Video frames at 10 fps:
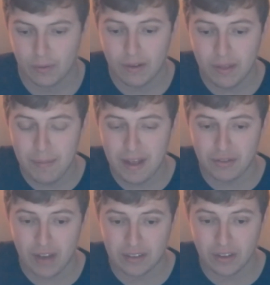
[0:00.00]
One of the best
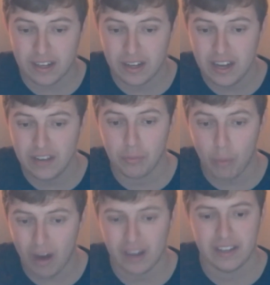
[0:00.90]
tracks on here is
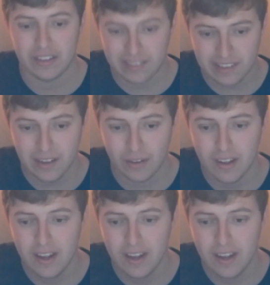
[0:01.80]
Walkin' still.